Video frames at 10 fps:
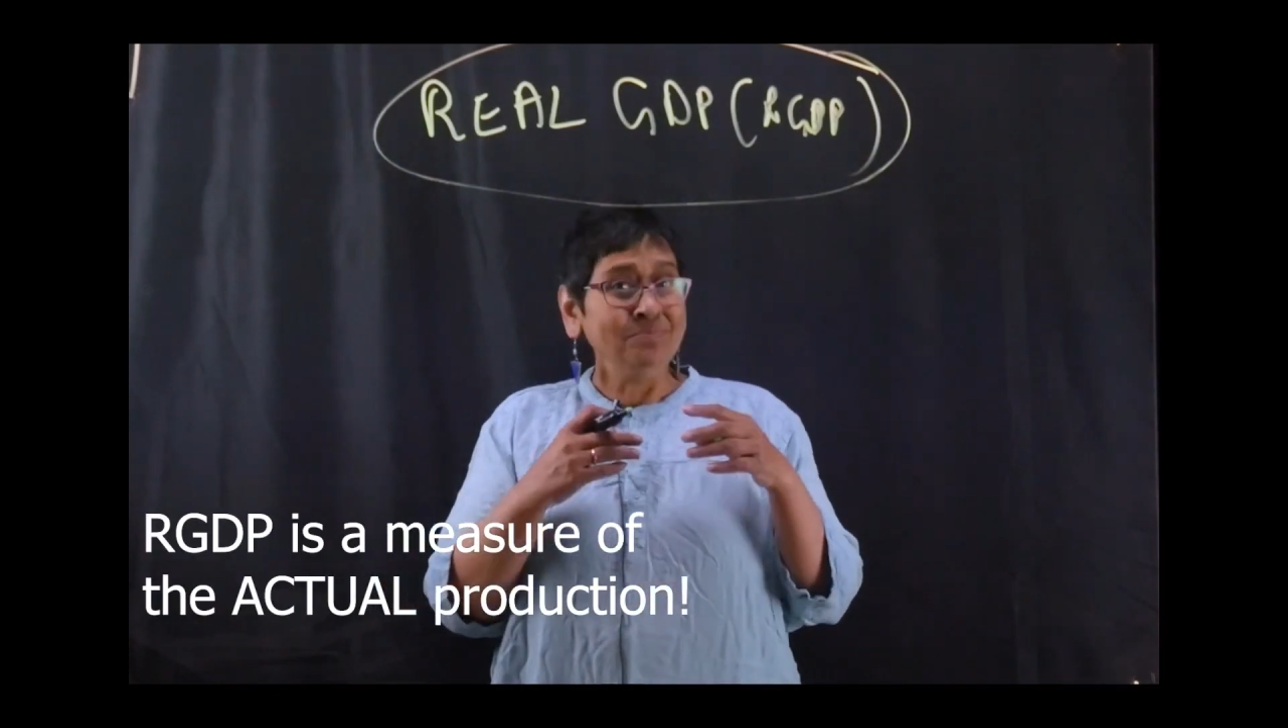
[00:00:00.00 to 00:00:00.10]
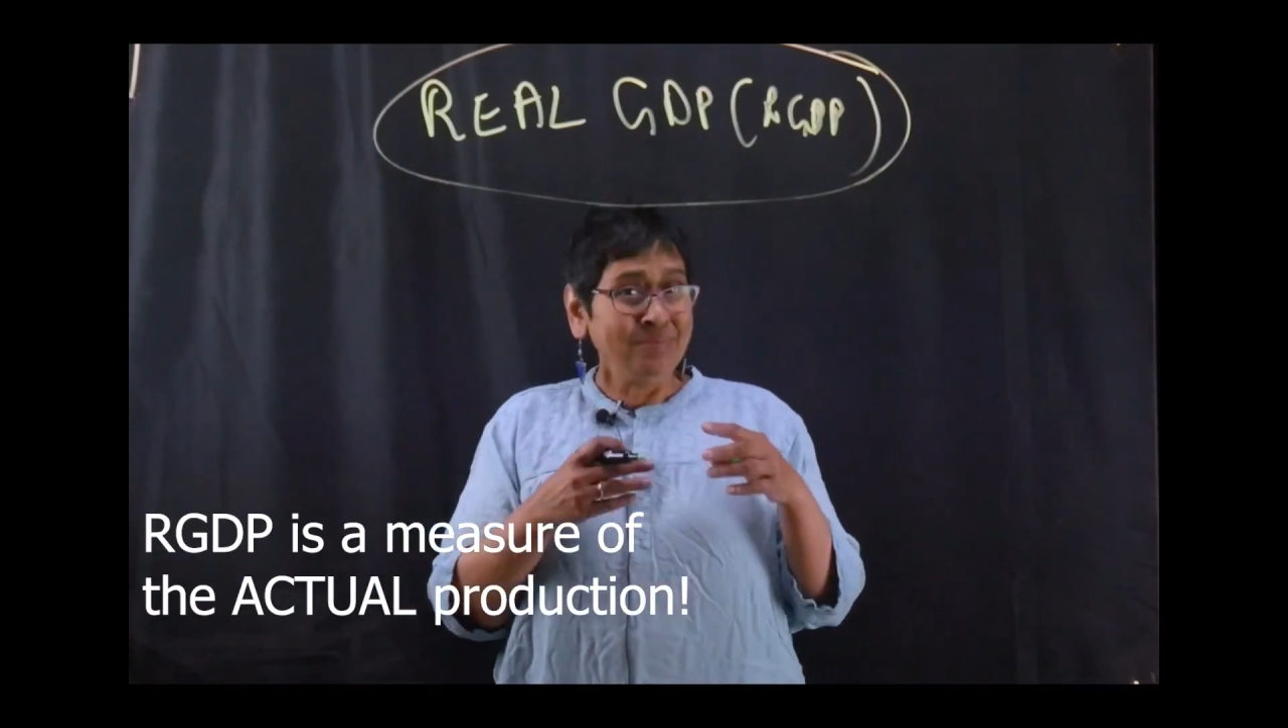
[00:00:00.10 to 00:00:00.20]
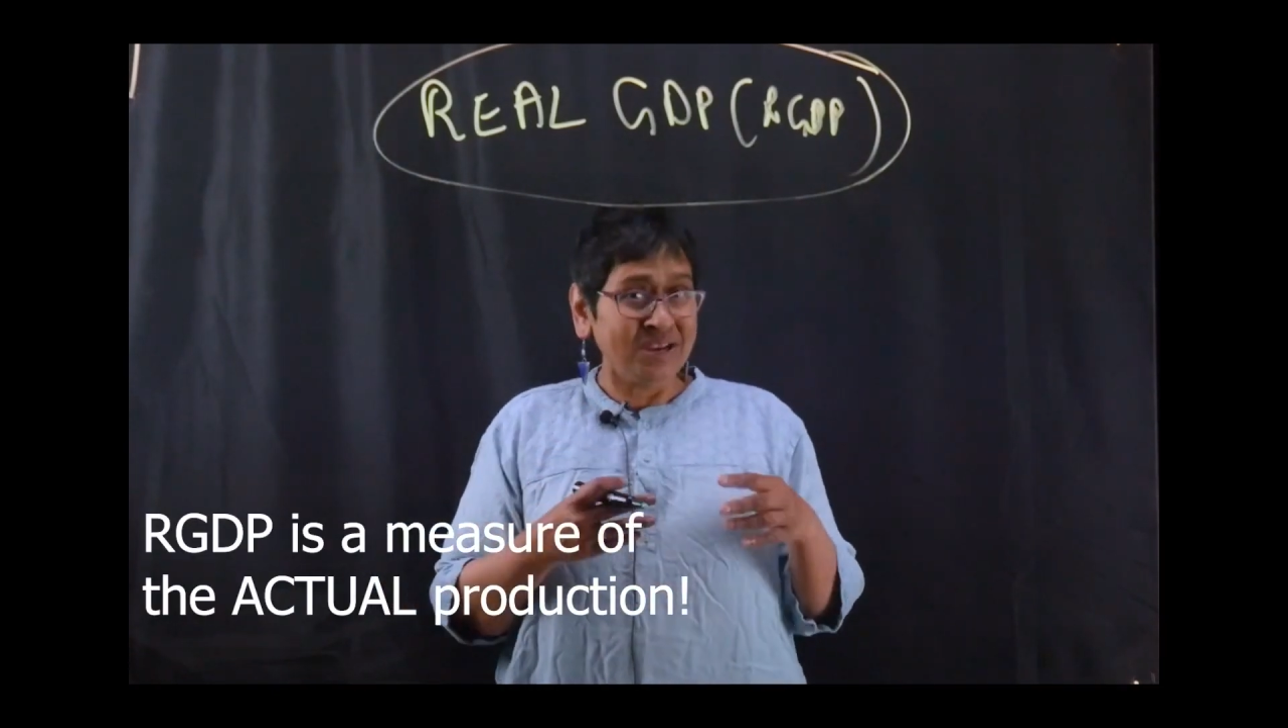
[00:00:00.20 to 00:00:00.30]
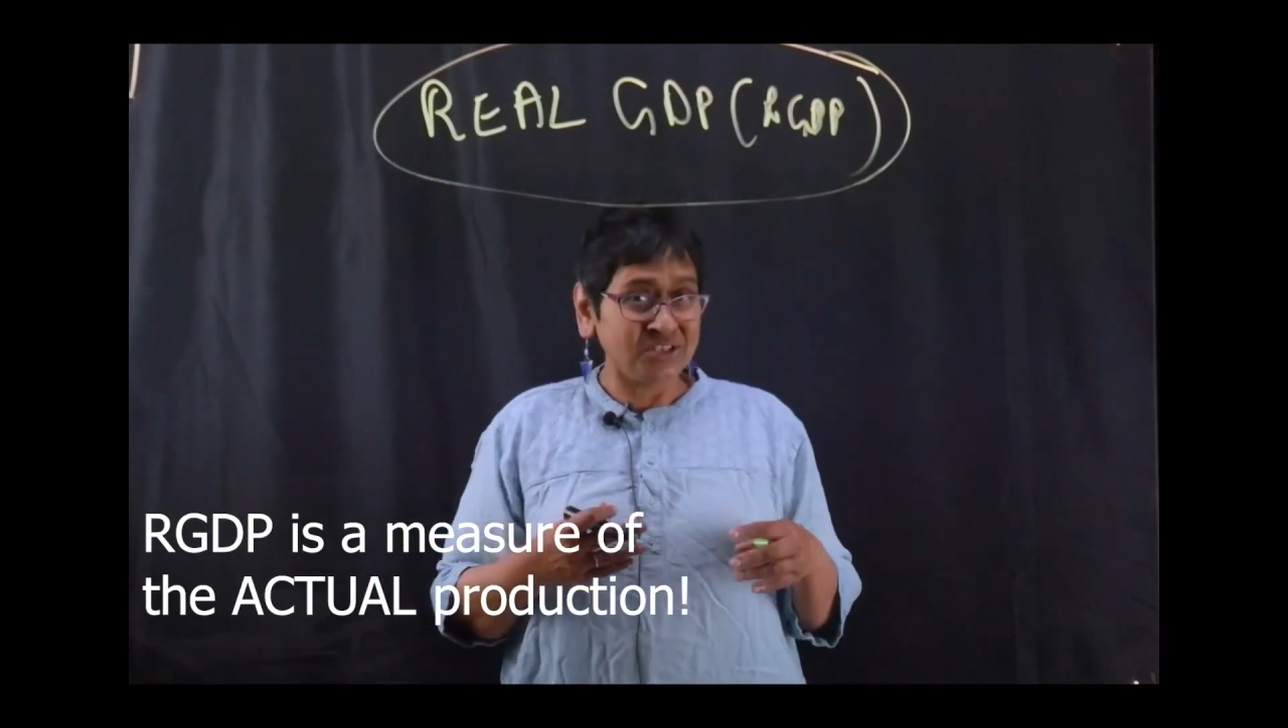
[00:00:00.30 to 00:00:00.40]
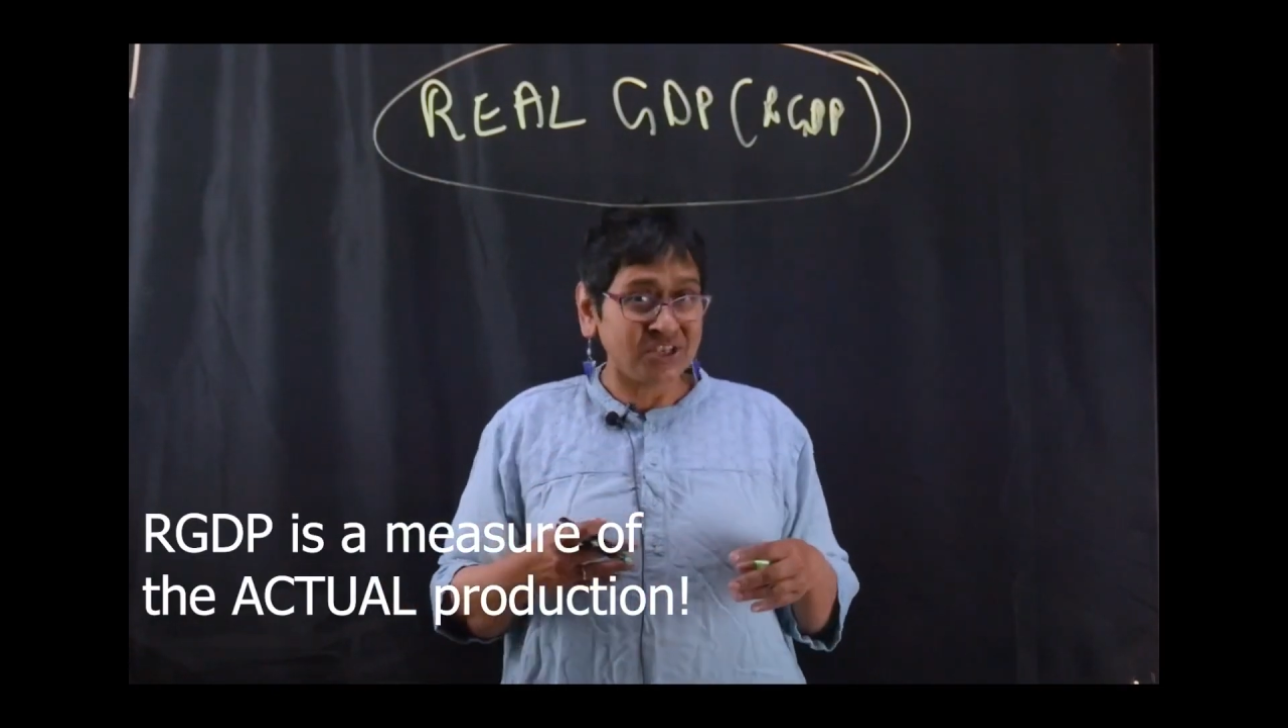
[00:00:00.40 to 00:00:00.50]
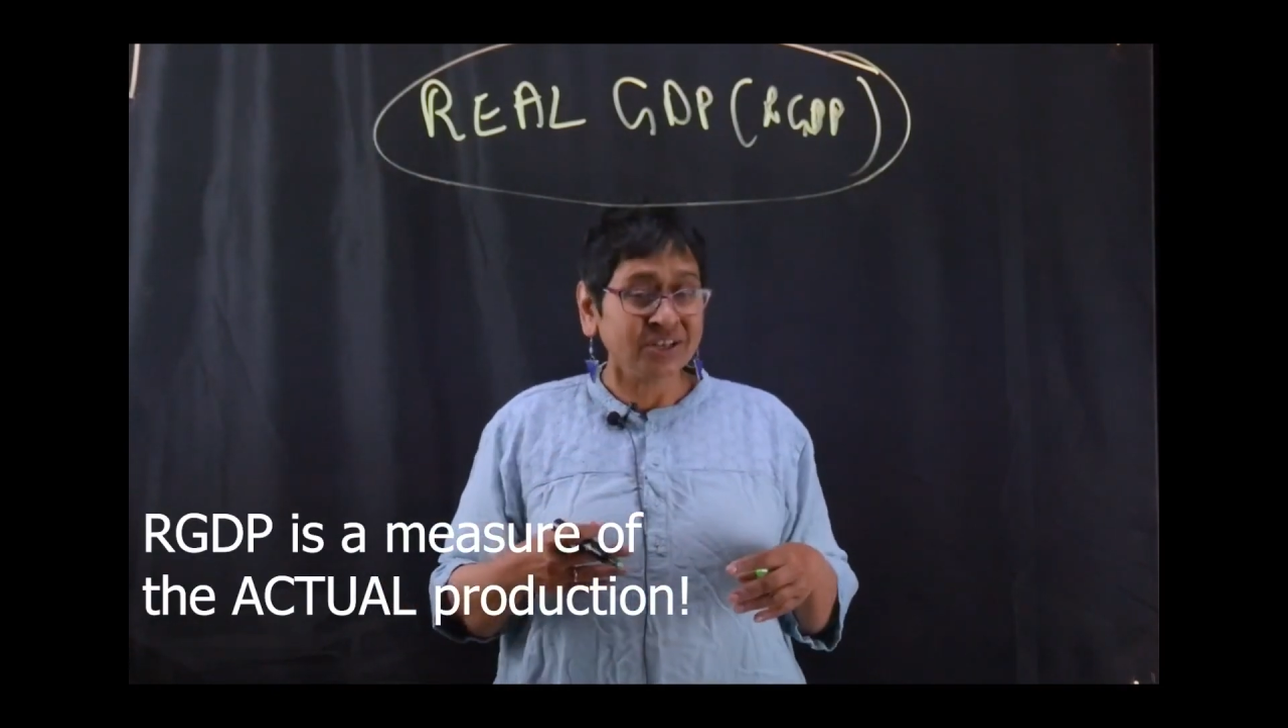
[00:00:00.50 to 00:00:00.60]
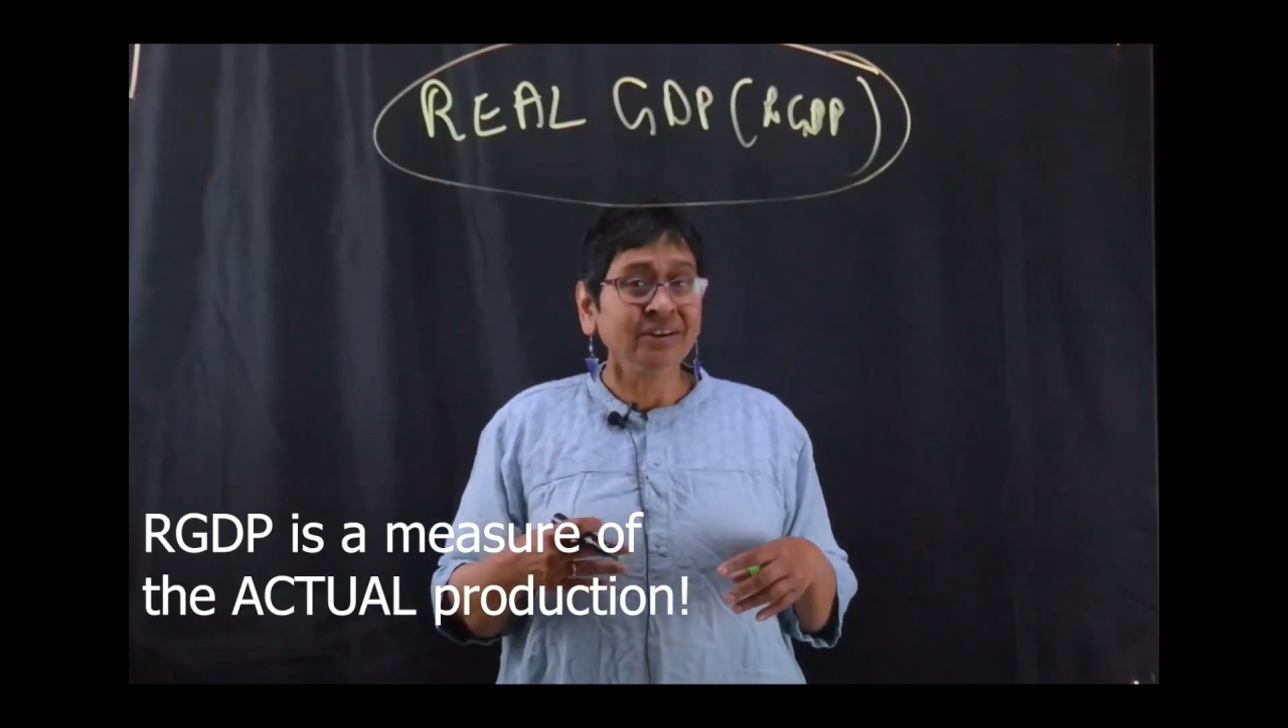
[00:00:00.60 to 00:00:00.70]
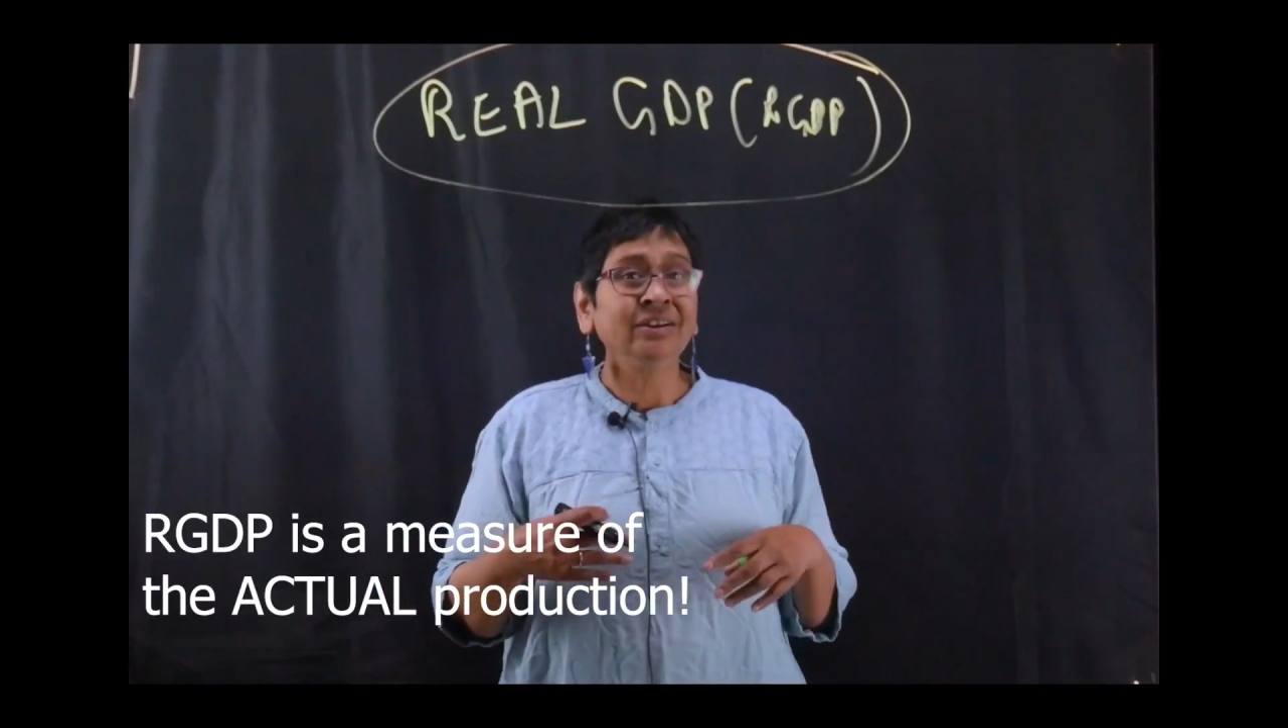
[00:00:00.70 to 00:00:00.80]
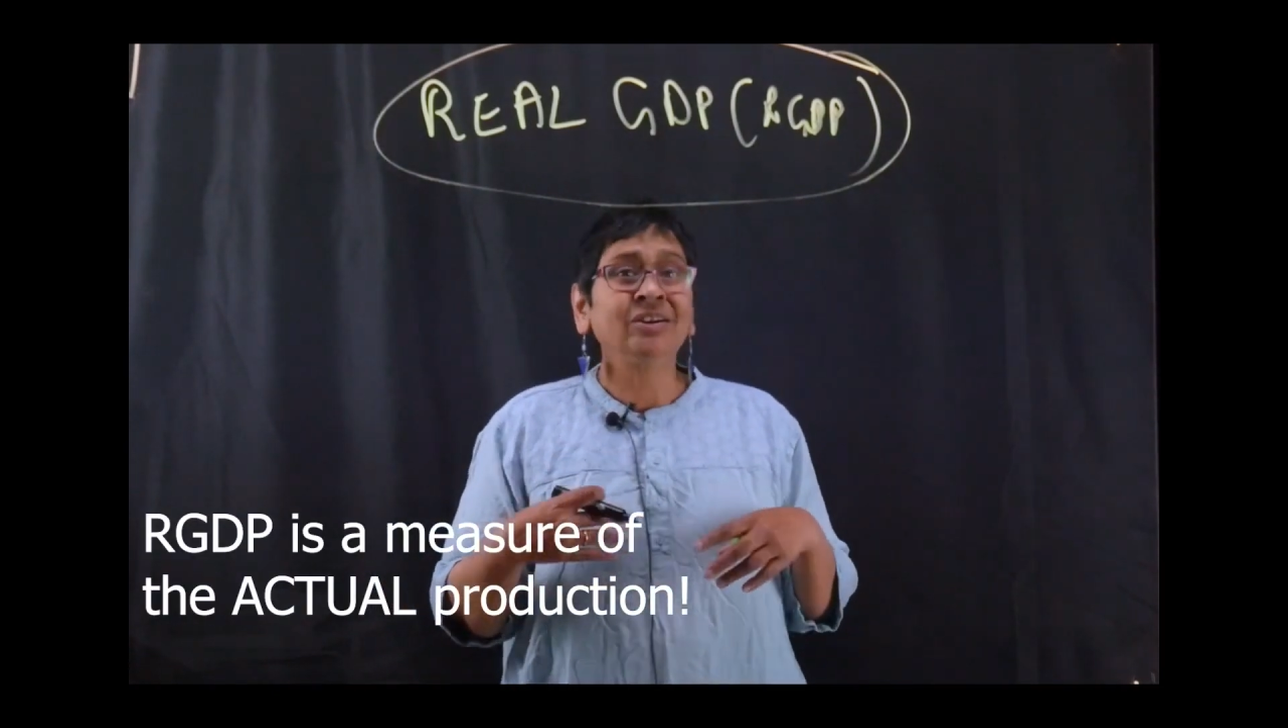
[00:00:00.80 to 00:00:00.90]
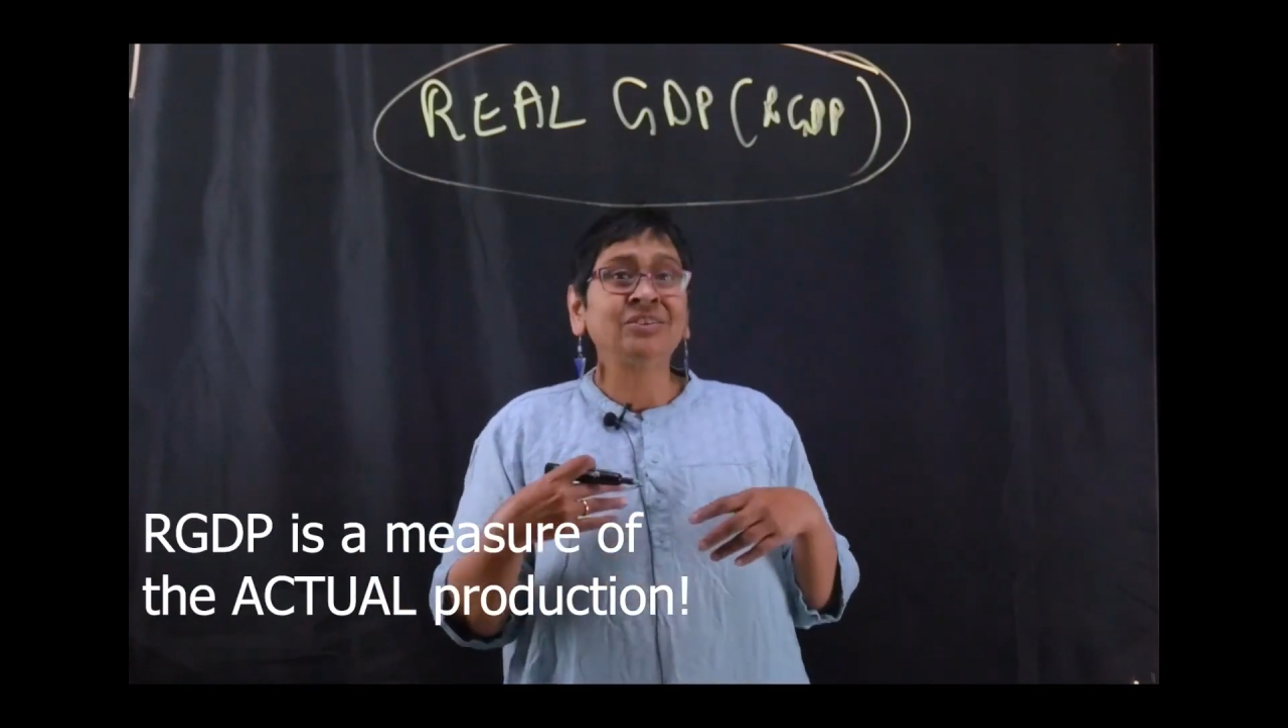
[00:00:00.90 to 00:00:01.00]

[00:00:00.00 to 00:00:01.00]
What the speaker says: measure